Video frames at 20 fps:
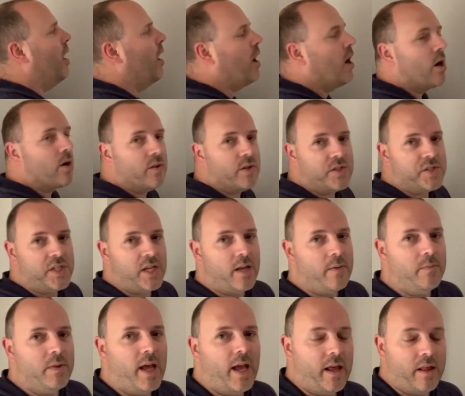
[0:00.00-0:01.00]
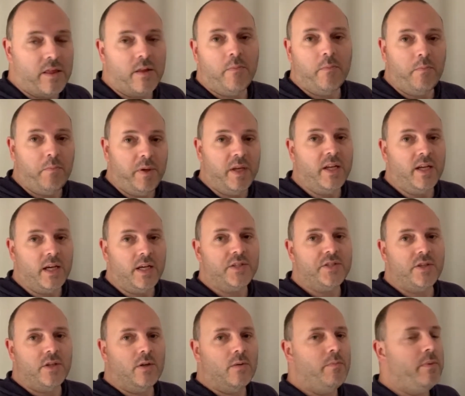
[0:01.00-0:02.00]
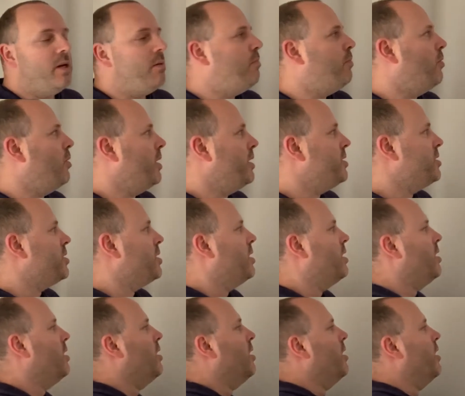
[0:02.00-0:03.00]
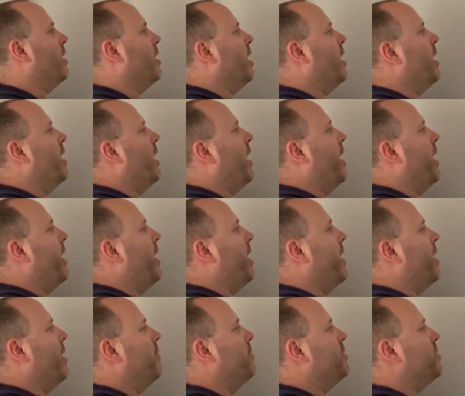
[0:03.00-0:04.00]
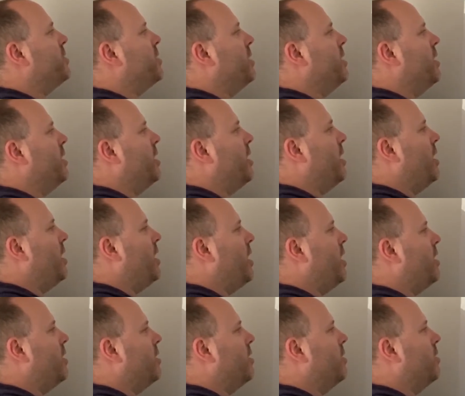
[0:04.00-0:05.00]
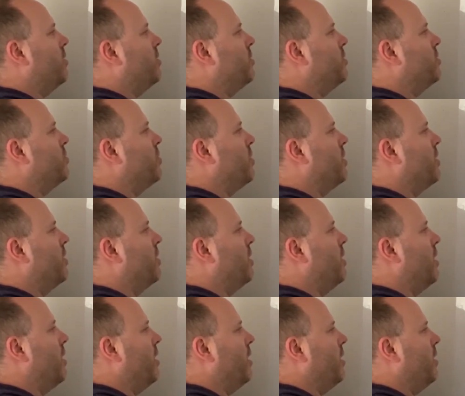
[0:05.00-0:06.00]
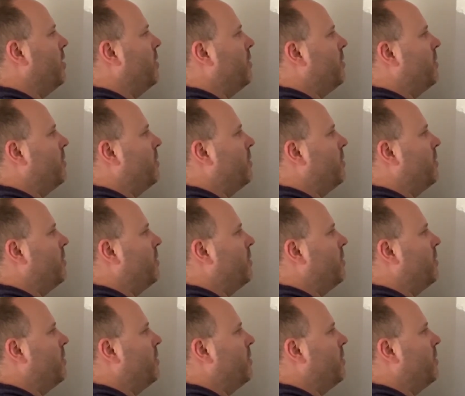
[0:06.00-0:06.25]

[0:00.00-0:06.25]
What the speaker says: are the same length because they're midpoints. And I'm just going to connect those with a line.